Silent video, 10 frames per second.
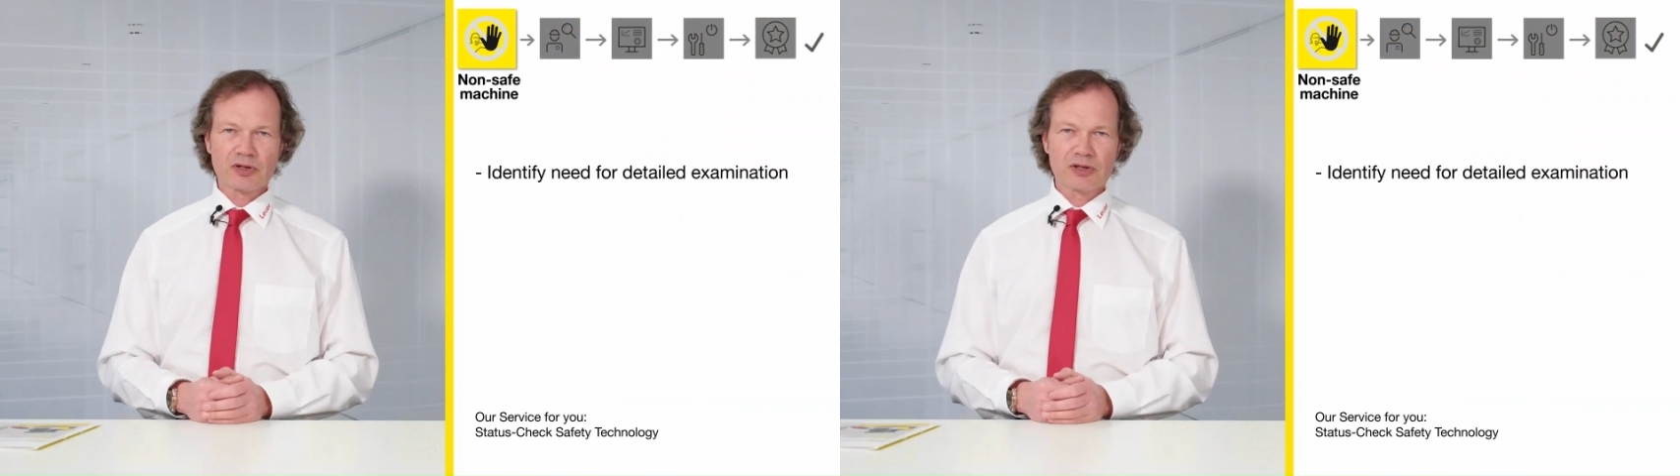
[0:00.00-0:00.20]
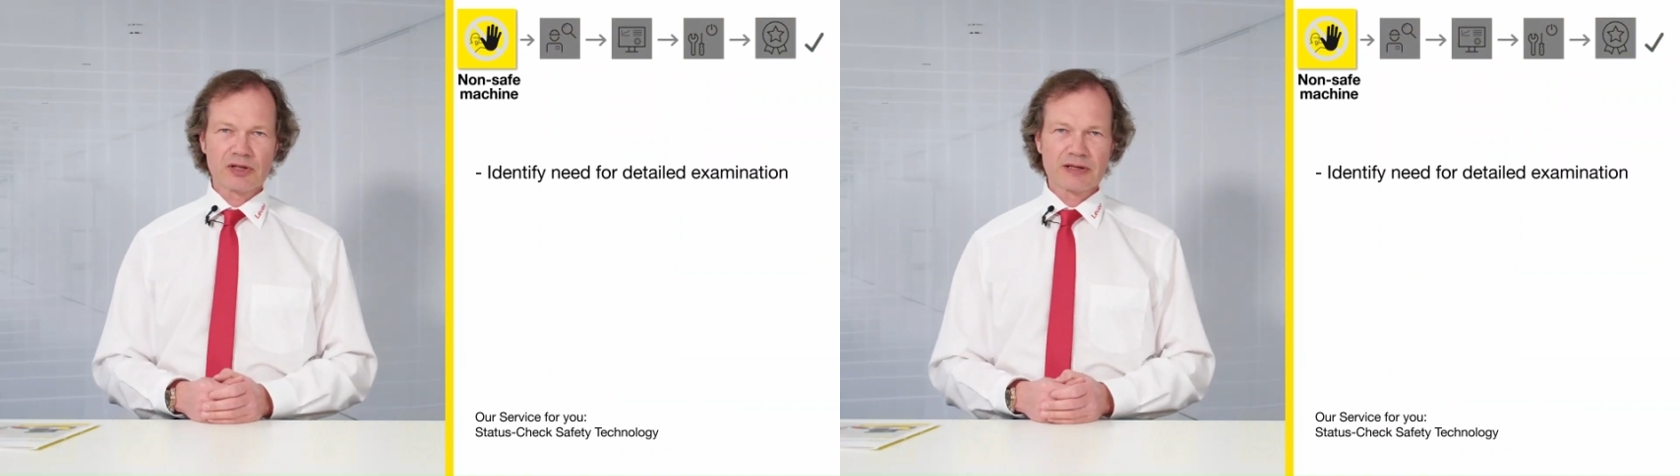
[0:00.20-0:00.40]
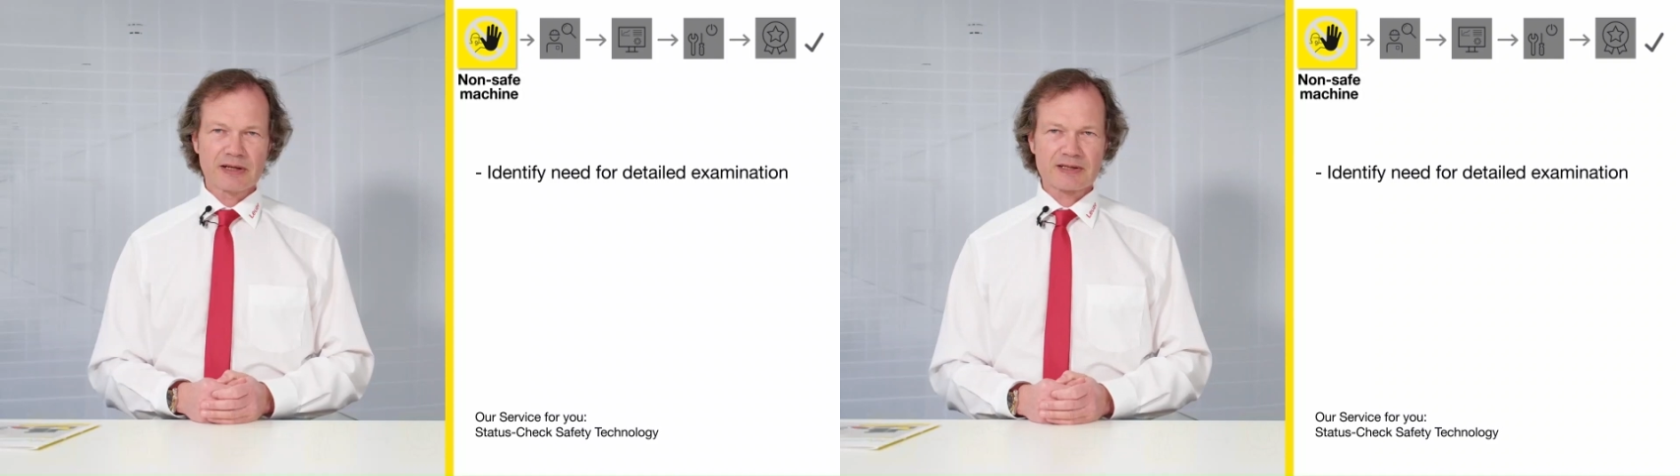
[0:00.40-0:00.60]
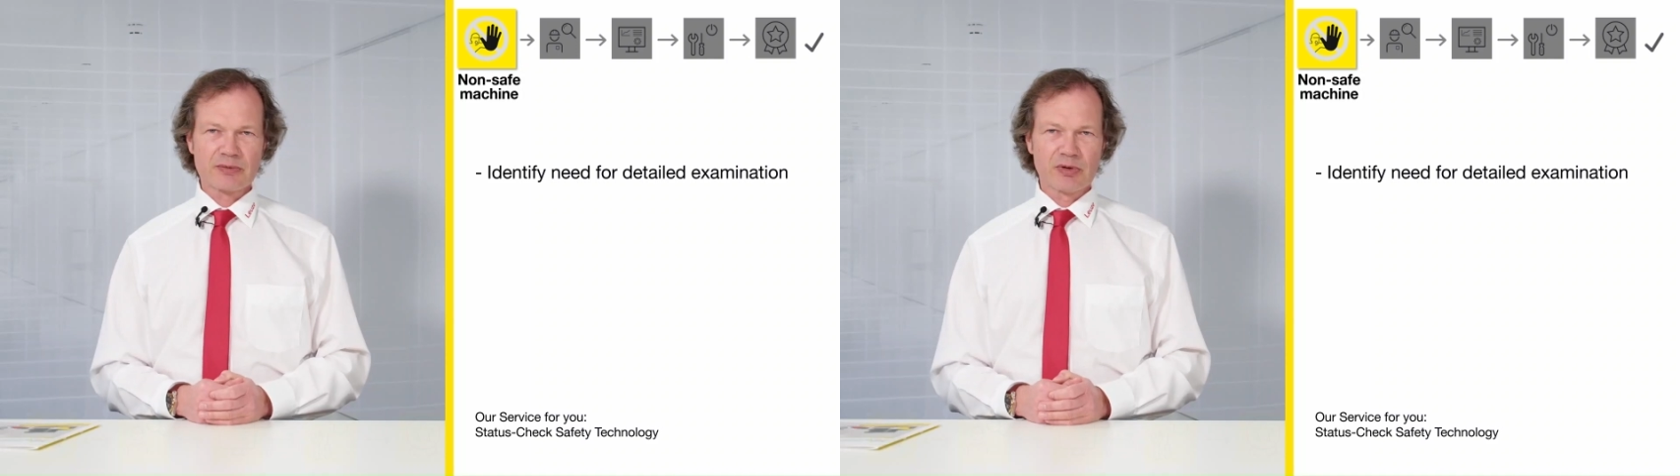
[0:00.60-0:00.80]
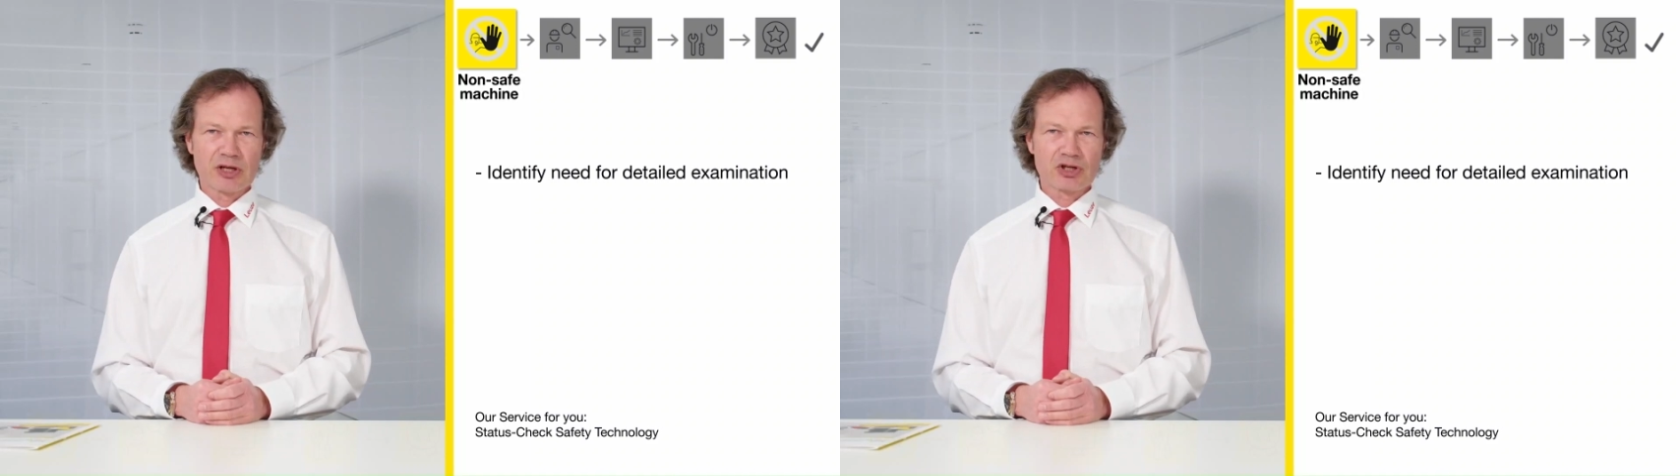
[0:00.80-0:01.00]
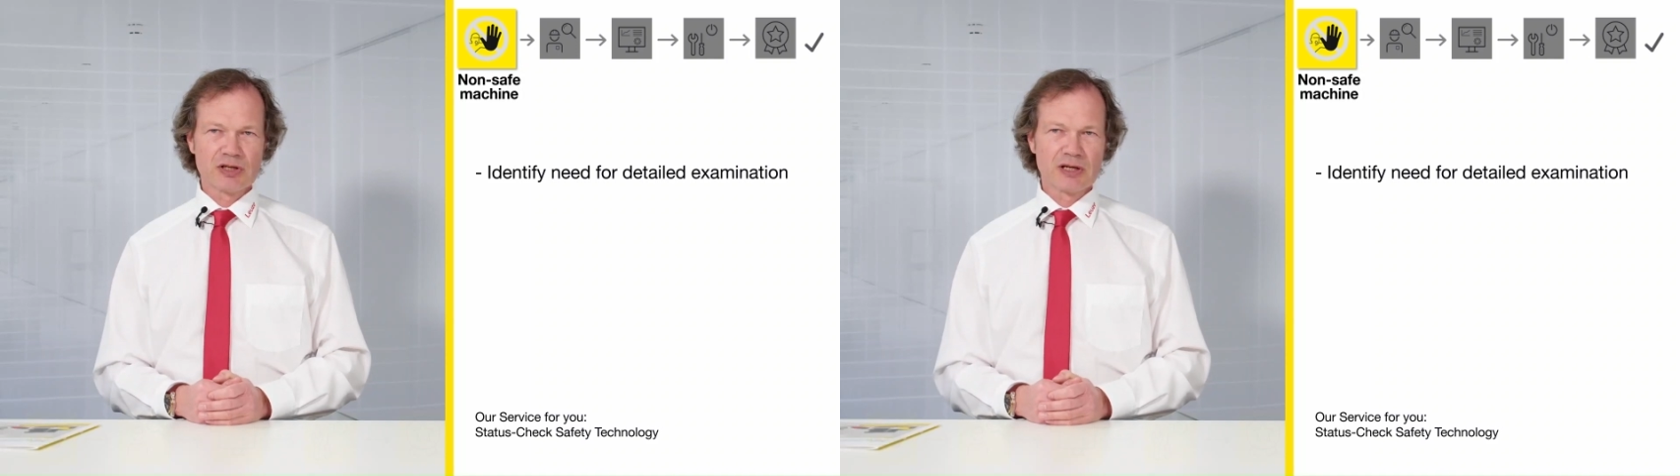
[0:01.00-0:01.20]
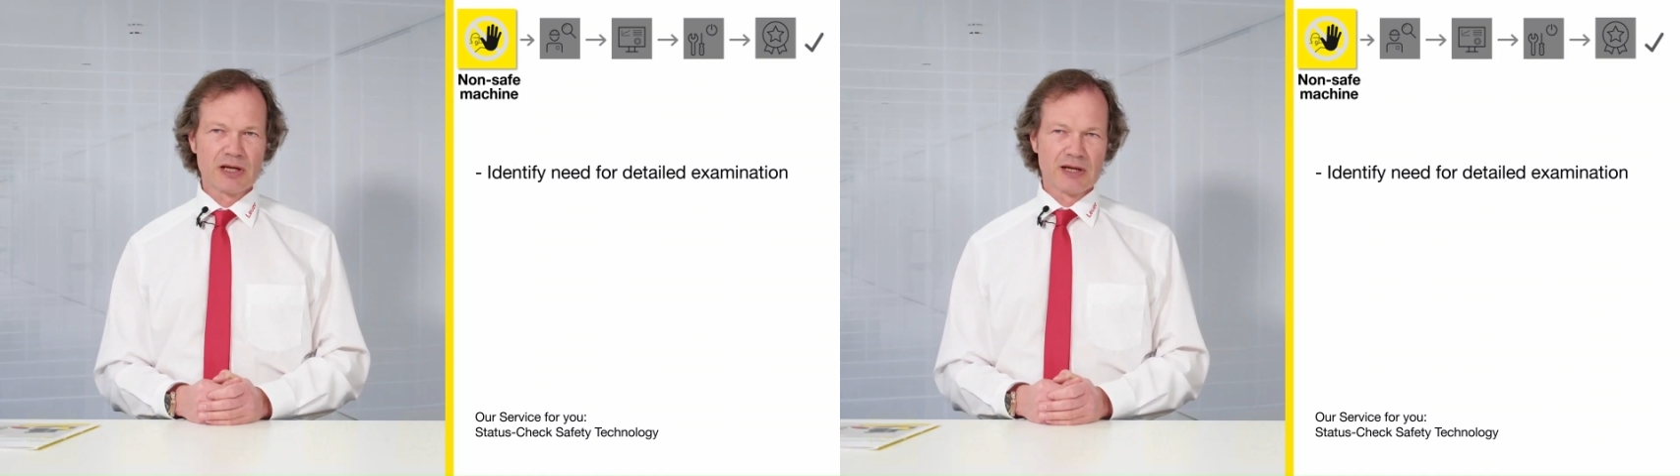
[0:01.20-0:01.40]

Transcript: detailed examination